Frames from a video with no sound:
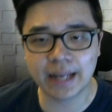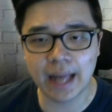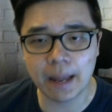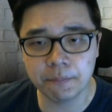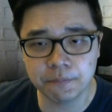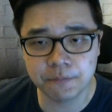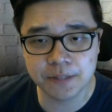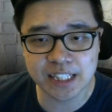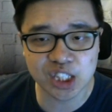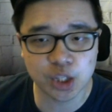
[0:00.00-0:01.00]
Cam
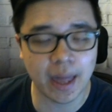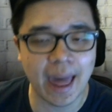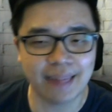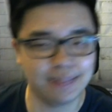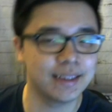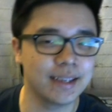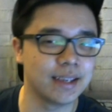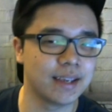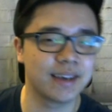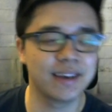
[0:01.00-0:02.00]

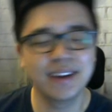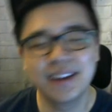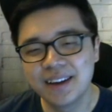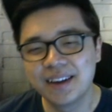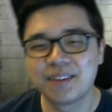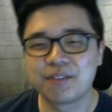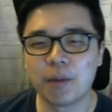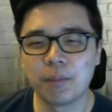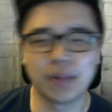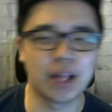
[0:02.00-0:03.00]
Handy
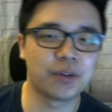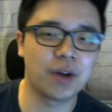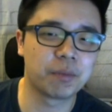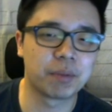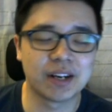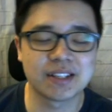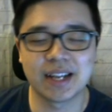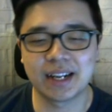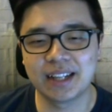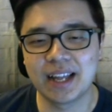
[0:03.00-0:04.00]
from, I don't know how to pronounce
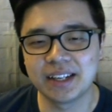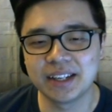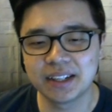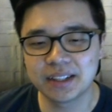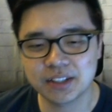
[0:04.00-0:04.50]
that clan either.